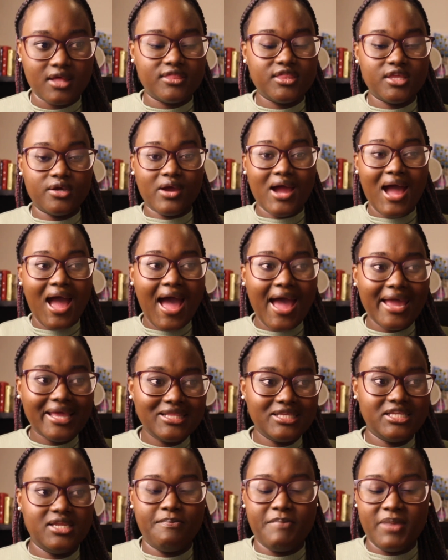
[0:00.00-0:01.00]
They're
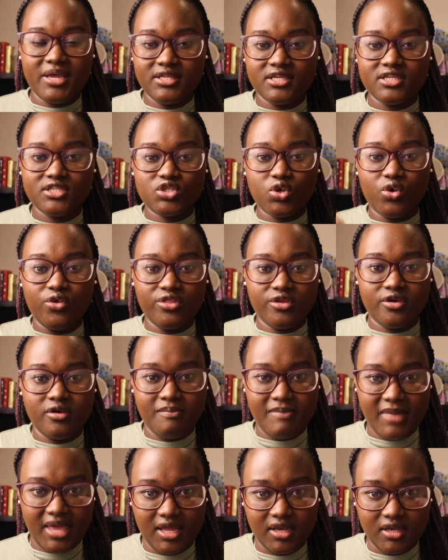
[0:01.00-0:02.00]
highly dependent on
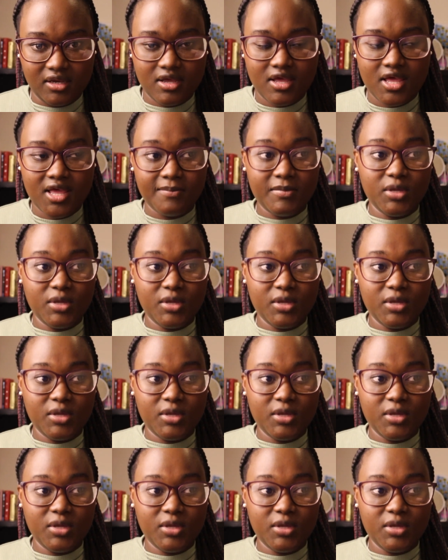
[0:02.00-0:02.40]
their men